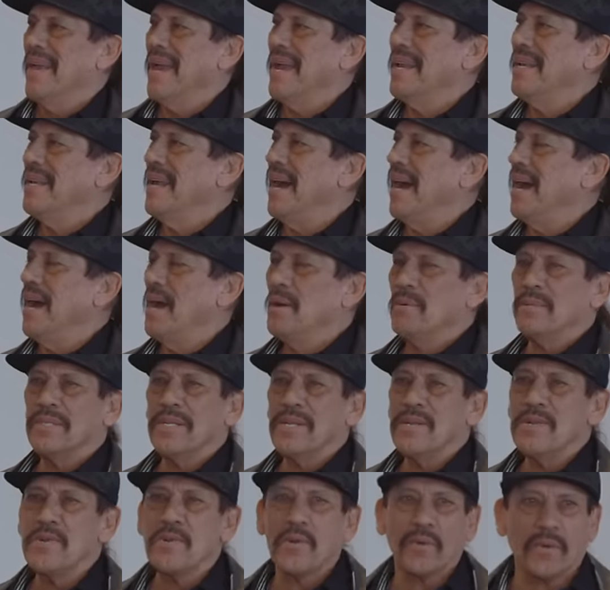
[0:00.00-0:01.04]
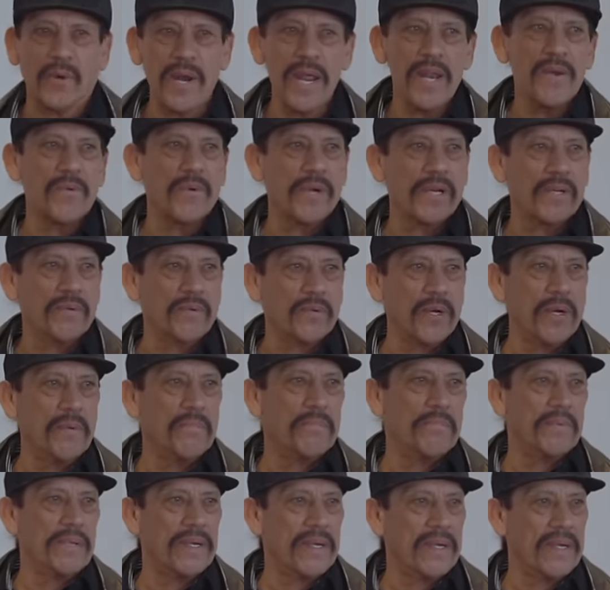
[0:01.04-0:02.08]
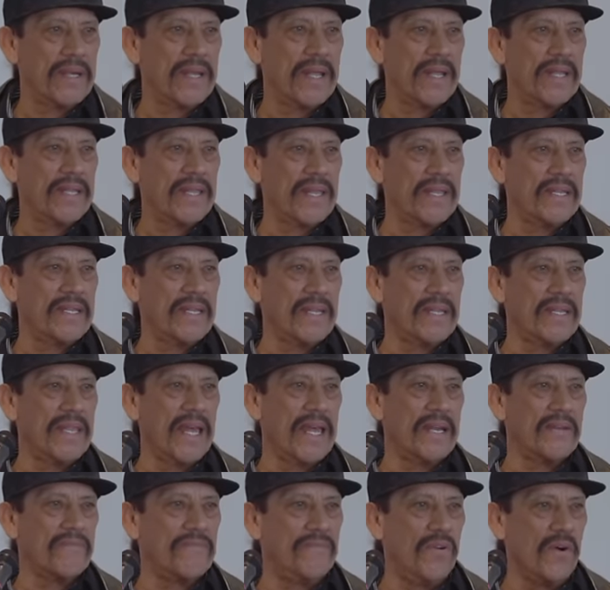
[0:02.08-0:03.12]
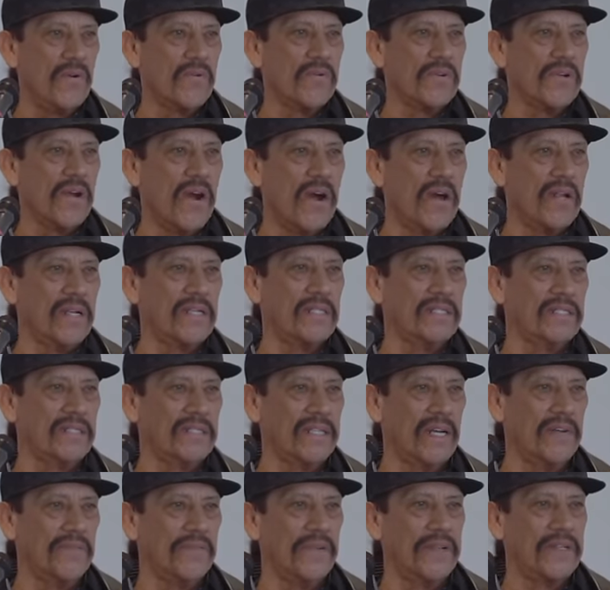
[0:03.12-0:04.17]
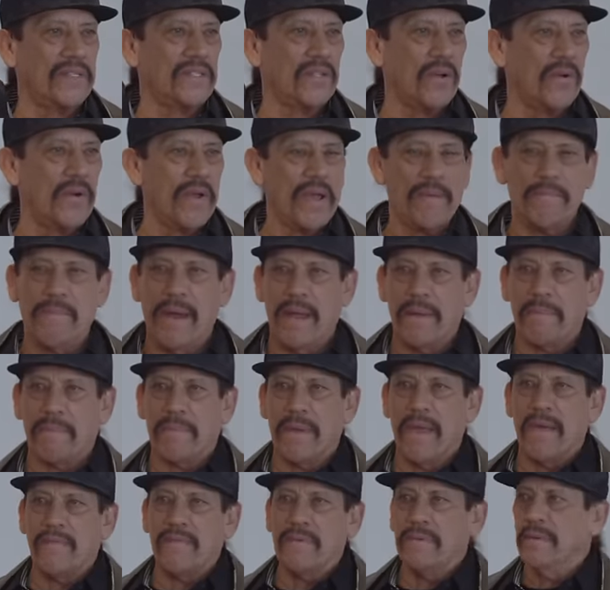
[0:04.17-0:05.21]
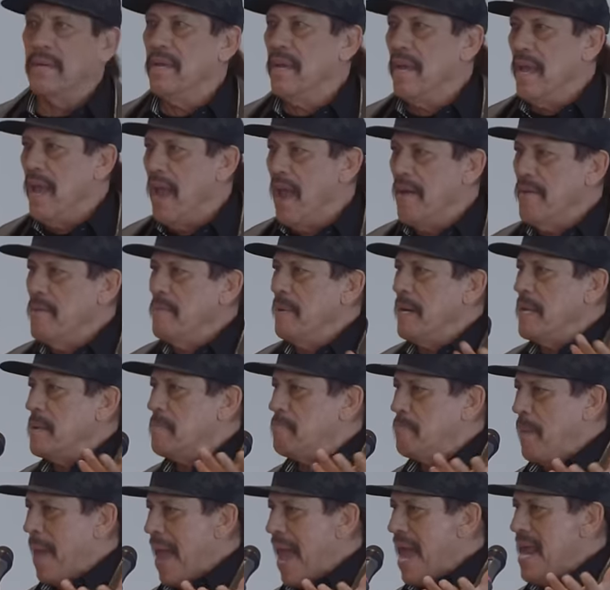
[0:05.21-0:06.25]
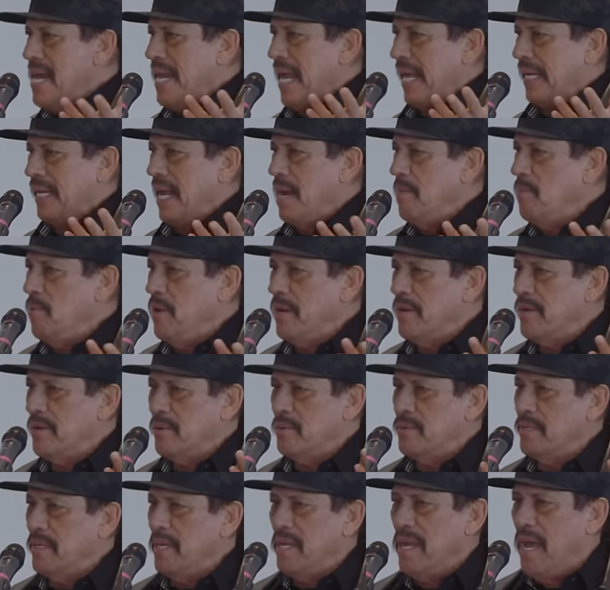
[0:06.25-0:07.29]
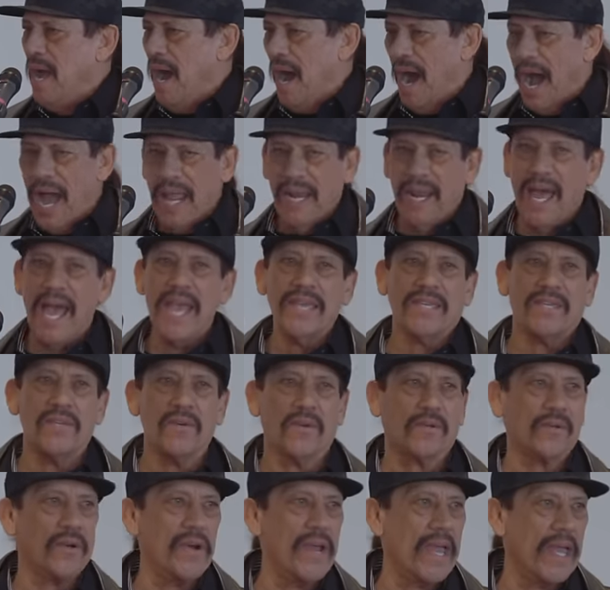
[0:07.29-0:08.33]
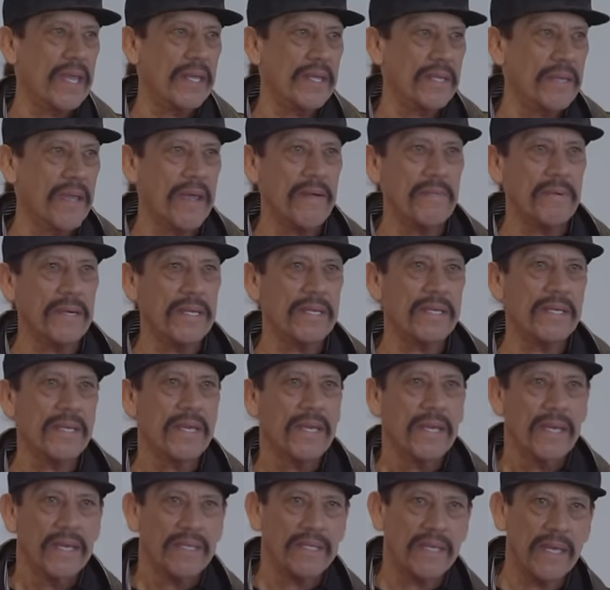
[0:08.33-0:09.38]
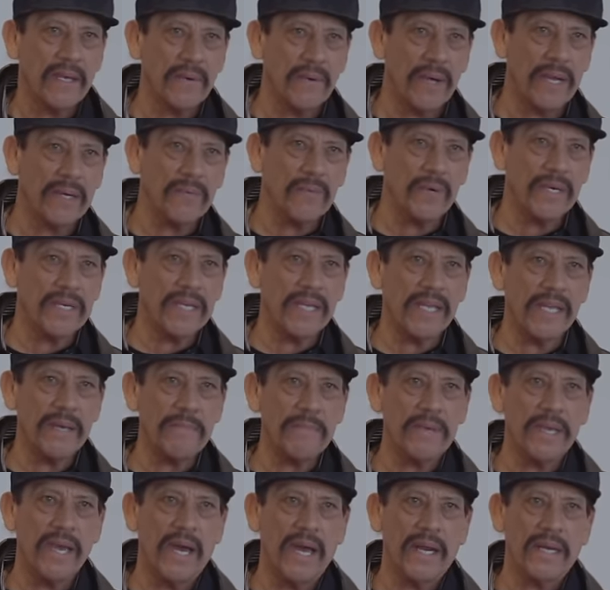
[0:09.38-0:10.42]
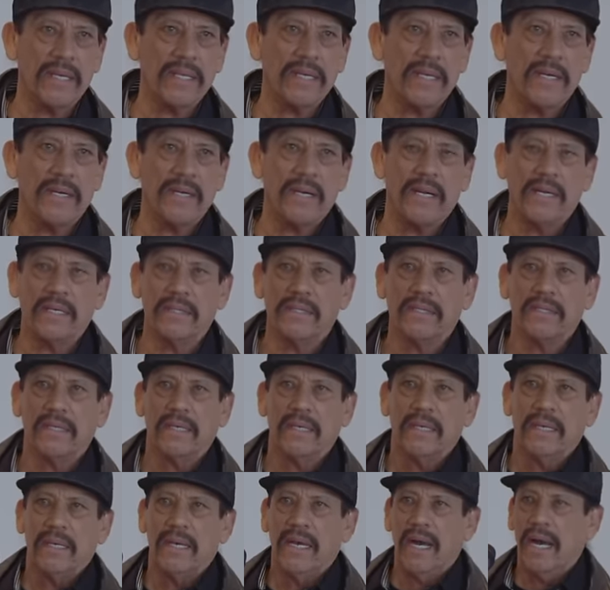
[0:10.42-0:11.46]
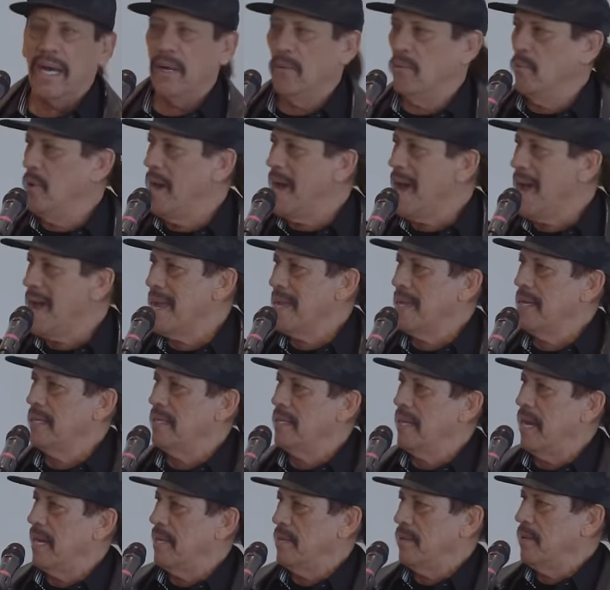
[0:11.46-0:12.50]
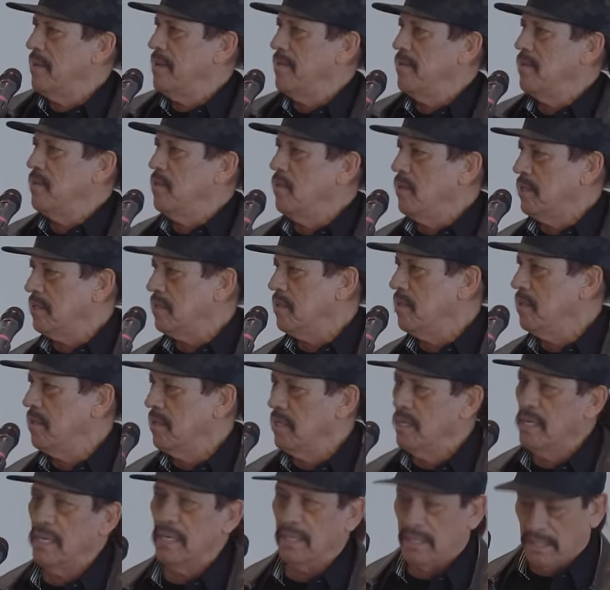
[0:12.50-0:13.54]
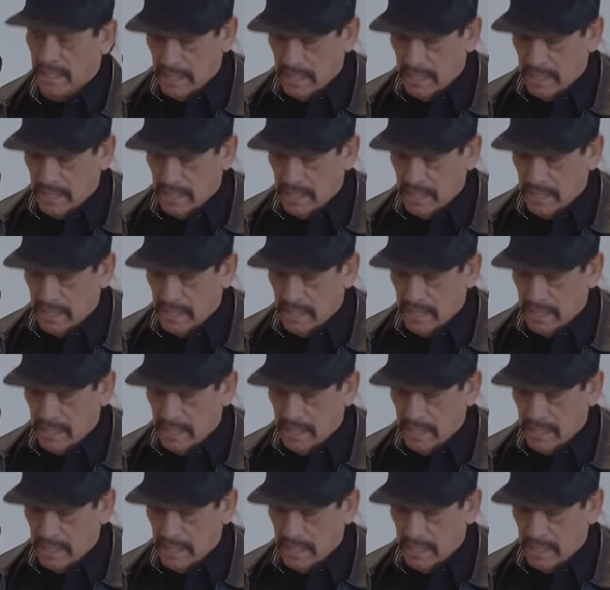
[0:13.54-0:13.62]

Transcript: And I was in Ukraine when Trump and they did that phone call and stuff. And so everybody panicked. I'm wondering, I like Ukraine. Everybody, they had wanted to get me out of there. And why? And I don't even know what's going on.